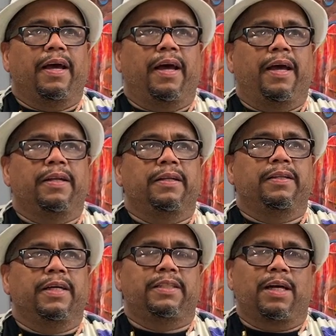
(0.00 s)

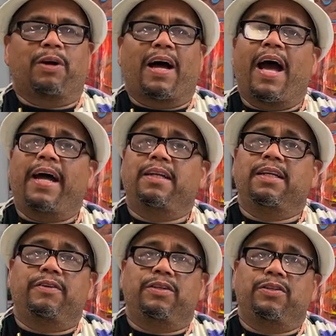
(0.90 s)
And they said, well, I had to
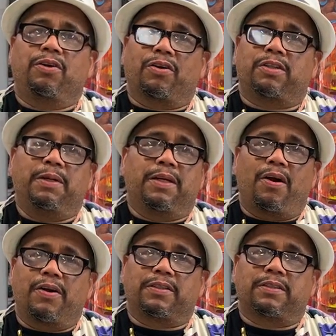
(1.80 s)
live in New York to be an
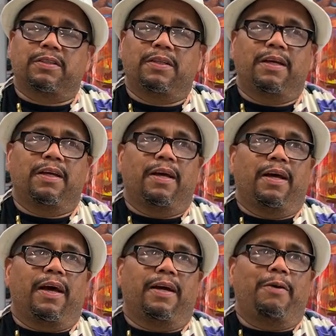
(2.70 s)
artist.
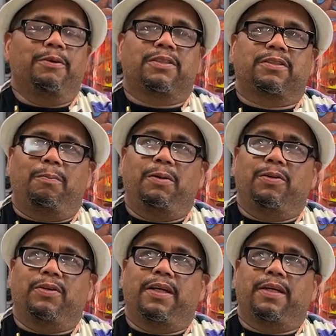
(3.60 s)
And I was a stubborn
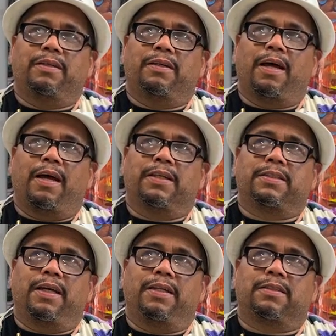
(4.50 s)
little kid, in a
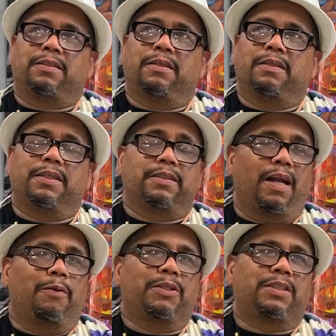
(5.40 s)
sense. They
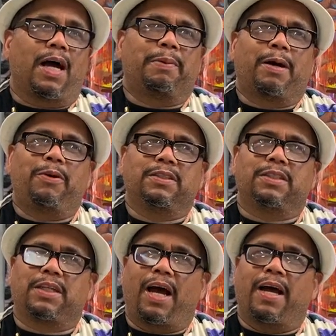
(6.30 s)
said I was shy, but I wasn't
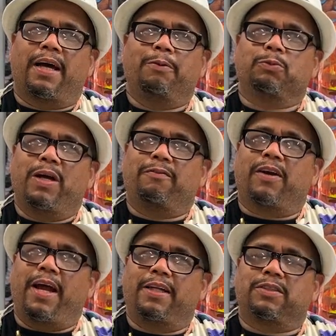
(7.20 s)
shy. I was waiting
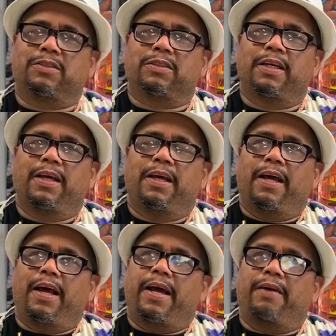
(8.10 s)
for answers.
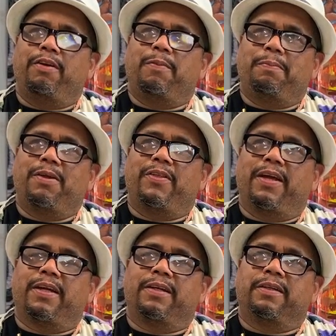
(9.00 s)
And I remember
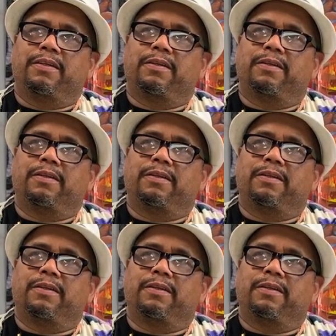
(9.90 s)
thinking,